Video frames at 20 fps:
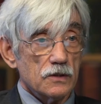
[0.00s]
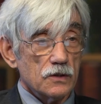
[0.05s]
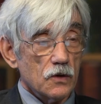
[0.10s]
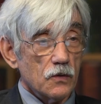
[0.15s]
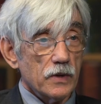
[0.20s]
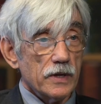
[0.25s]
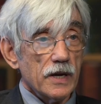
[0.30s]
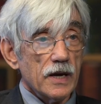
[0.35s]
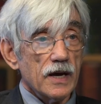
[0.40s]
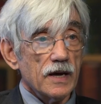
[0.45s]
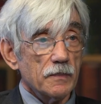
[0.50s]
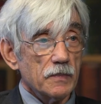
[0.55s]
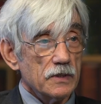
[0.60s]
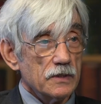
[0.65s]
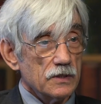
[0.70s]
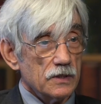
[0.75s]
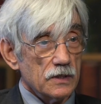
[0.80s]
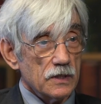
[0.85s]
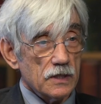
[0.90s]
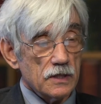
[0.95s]
so what
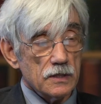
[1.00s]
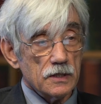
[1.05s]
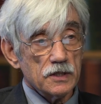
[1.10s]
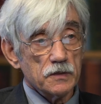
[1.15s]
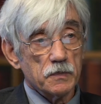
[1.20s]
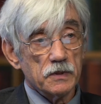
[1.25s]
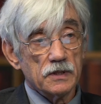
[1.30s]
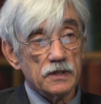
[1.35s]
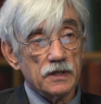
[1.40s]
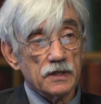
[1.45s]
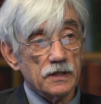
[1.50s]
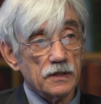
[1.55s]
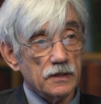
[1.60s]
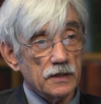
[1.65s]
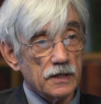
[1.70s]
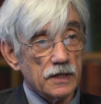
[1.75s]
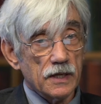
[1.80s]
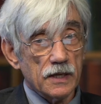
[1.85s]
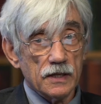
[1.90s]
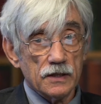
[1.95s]
happens in this
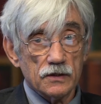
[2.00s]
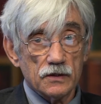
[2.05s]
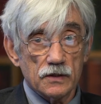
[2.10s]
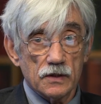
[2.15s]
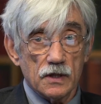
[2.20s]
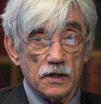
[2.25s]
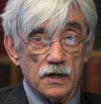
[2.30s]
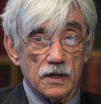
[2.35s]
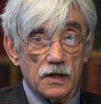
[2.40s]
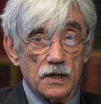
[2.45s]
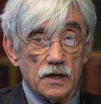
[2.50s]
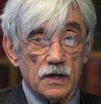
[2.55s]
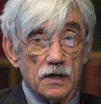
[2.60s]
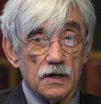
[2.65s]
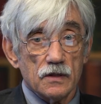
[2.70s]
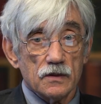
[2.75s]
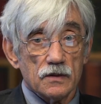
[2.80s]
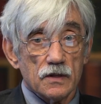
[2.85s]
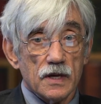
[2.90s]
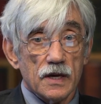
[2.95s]
particular case
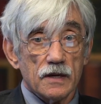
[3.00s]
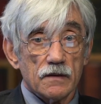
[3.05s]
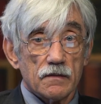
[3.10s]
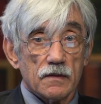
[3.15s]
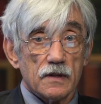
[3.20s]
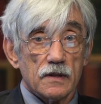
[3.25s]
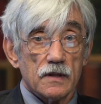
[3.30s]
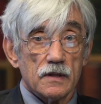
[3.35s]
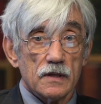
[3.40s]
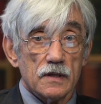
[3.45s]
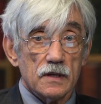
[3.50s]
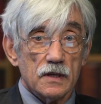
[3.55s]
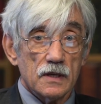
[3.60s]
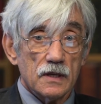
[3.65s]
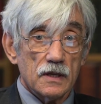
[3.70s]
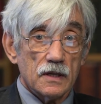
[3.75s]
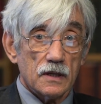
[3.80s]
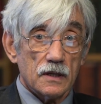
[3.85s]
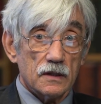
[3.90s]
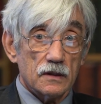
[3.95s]
is that
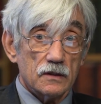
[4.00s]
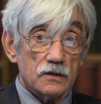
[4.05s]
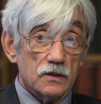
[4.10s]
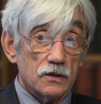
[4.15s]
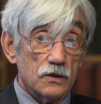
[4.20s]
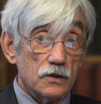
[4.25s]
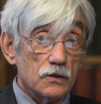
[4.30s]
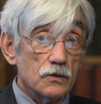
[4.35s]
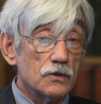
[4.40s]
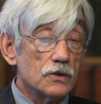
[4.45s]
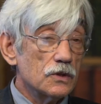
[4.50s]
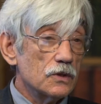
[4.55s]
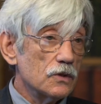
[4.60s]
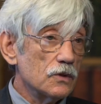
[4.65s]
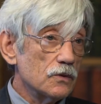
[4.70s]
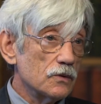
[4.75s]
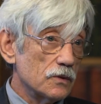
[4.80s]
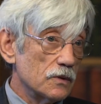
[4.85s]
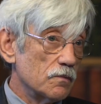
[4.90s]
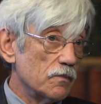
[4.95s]
the 2
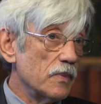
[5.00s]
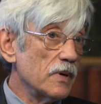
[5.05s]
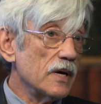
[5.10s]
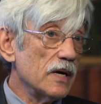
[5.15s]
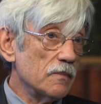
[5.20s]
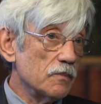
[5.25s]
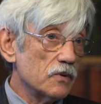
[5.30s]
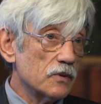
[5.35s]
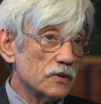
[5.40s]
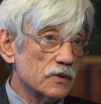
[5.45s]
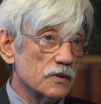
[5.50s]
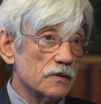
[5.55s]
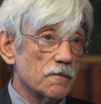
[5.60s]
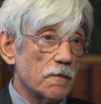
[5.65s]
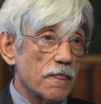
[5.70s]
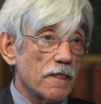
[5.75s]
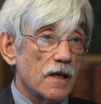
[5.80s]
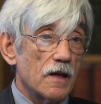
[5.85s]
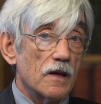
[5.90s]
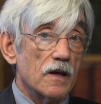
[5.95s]
student papers,
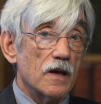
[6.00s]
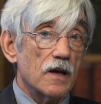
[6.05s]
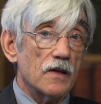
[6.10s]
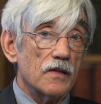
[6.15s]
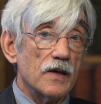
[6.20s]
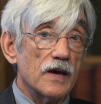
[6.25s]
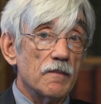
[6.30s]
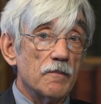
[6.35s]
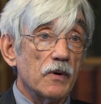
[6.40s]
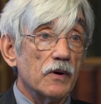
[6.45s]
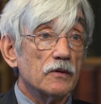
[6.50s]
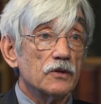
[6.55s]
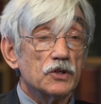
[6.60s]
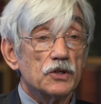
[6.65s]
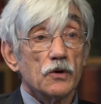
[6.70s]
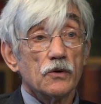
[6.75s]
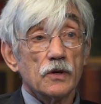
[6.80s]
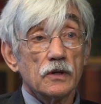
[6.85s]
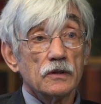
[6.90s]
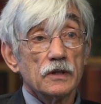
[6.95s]
they both showed a